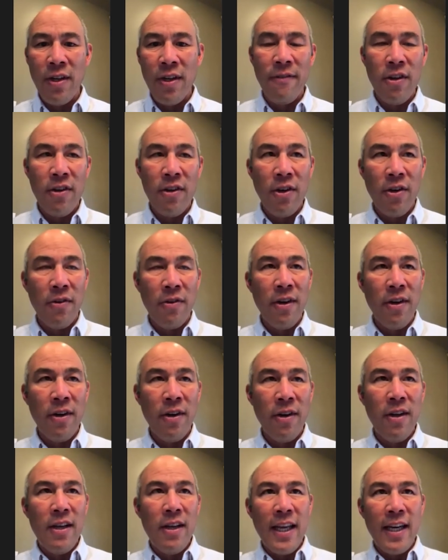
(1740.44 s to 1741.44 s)
And if you don't
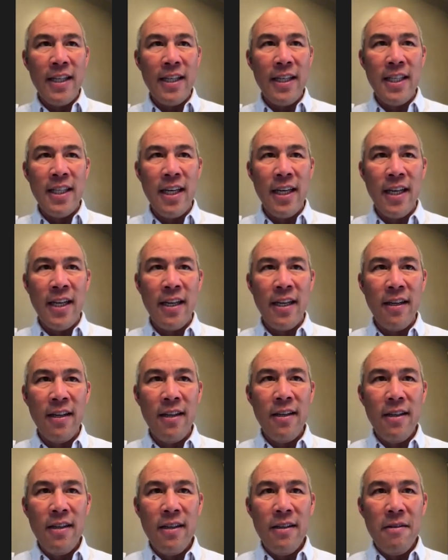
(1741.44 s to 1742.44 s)
get it done,
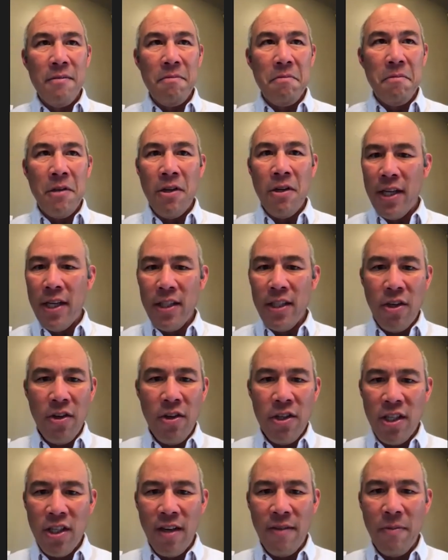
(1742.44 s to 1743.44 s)
you don't get to go to
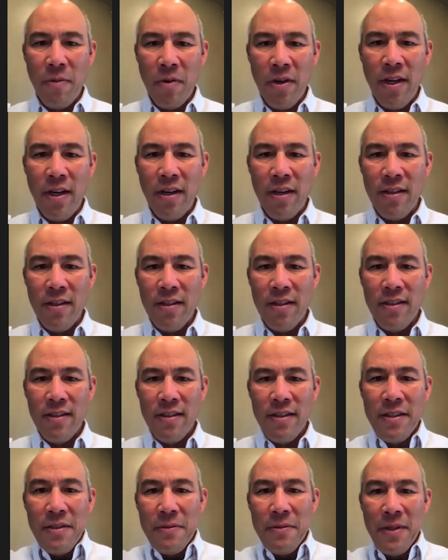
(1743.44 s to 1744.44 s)
sophomore year.
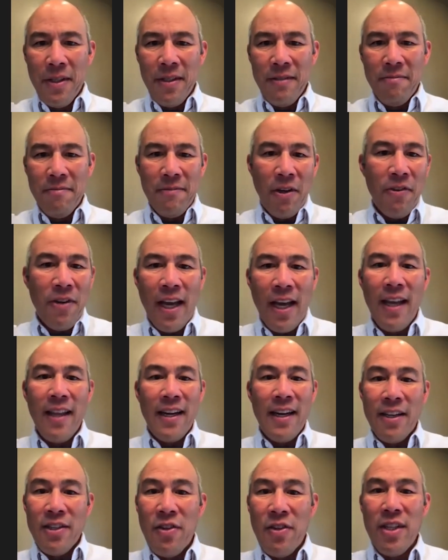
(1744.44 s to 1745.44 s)
Well, okay, then
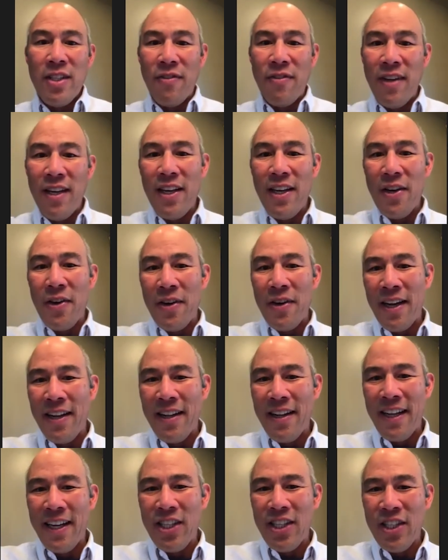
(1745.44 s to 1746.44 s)
I'll do this video and
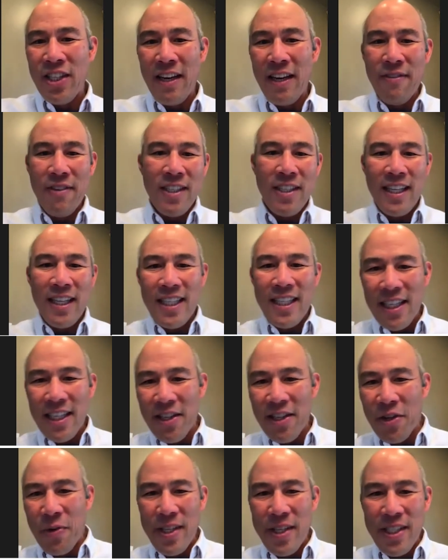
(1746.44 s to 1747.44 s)
I'll actually have to take these
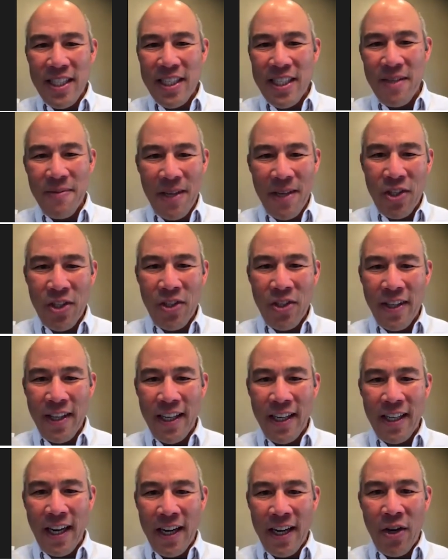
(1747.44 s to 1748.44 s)
little quizzes to make sure
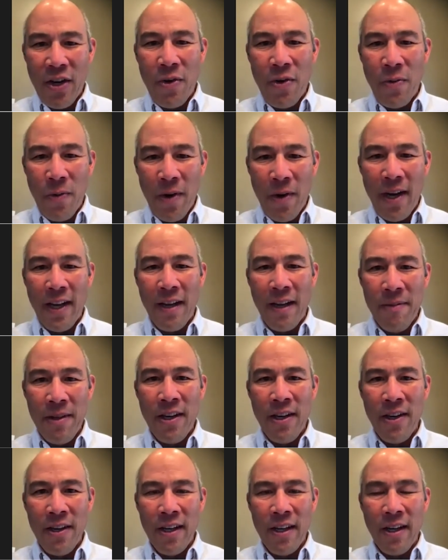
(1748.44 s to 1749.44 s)
like I know why I'm
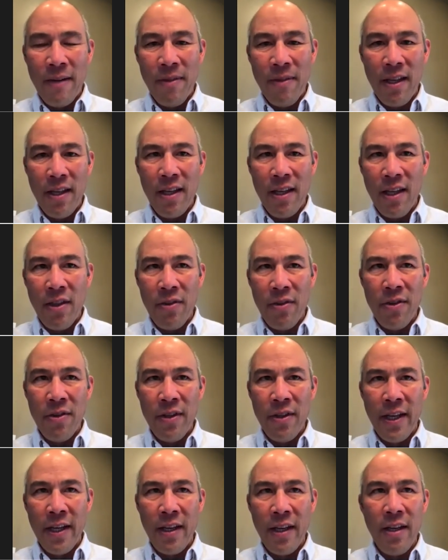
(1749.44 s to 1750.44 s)
here and I'm thinking through
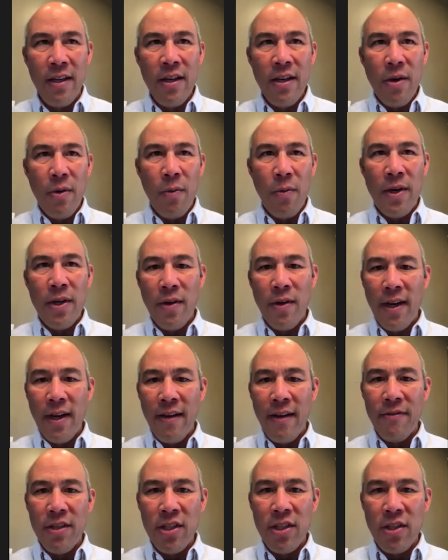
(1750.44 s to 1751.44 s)
like, when do I
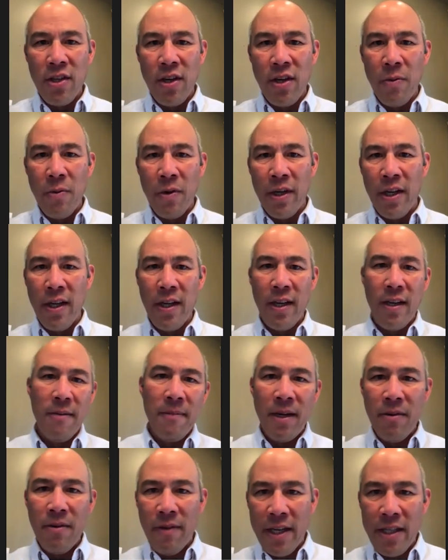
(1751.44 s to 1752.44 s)
have to start working on
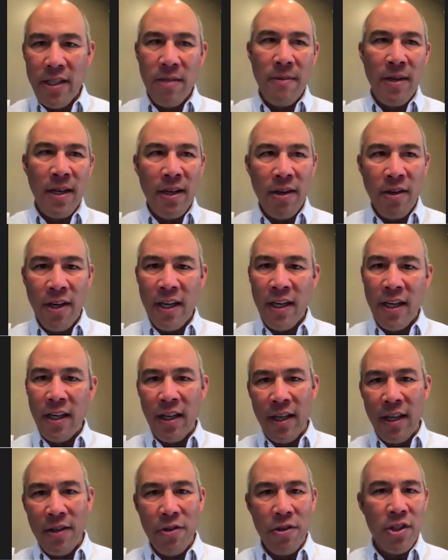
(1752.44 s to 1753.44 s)
my resume or getting
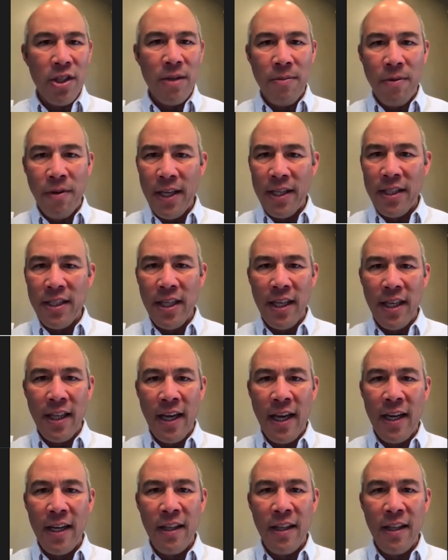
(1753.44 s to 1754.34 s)
an internship or things like that.